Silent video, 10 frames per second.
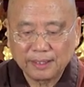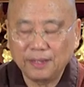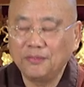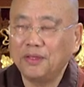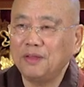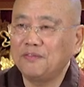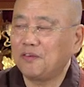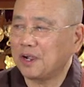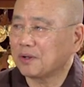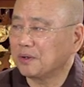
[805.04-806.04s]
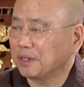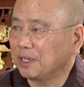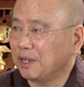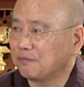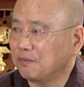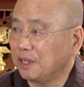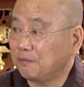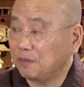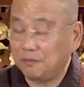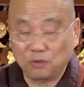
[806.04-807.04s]
And then finally,
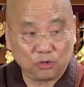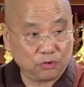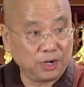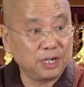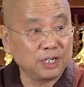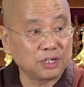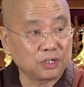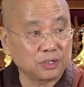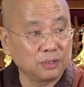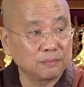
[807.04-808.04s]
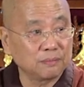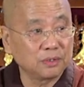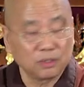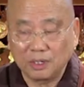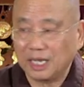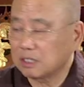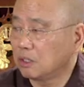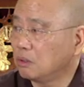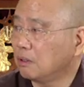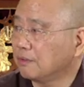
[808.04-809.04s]
if your training is good, you let
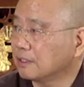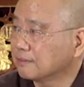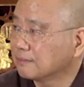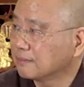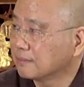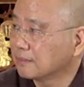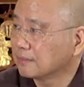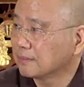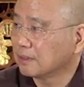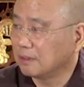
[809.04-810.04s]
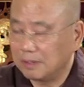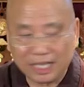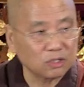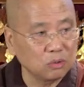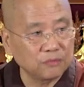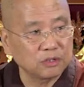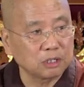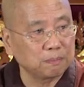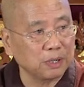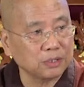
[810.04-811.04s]
go of it. You let go of the
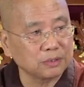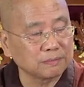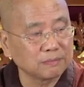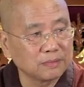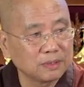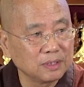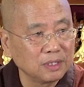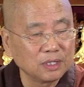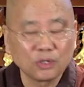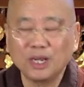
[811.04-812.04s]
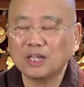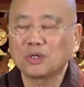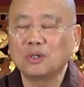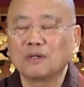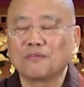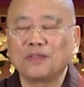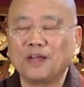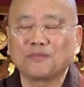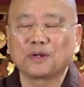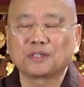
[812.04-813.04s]
depression. You let go of
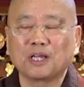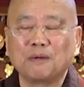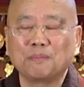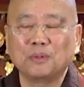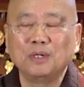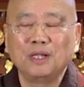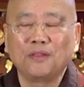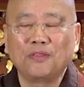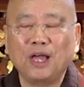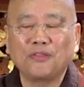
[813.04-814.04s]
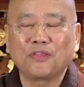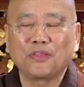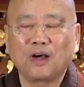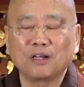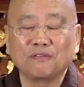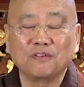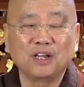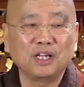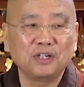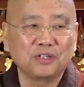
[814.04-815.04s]
that, for example, that thought of
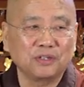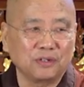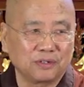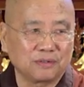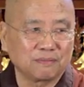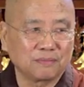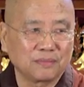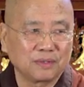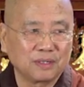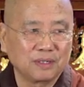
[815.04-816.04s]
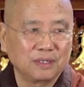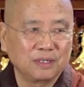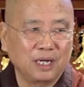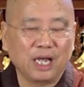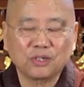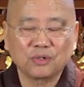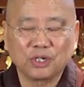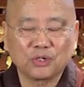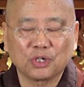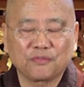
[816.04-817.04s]
laziness.
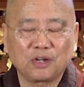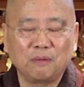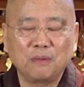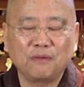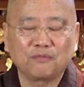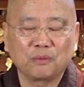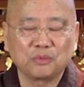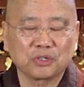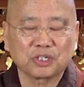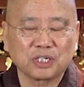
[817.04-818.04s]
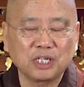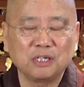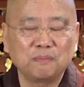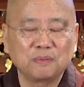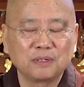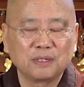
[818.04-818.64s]
Actually, you should have come up from your sleep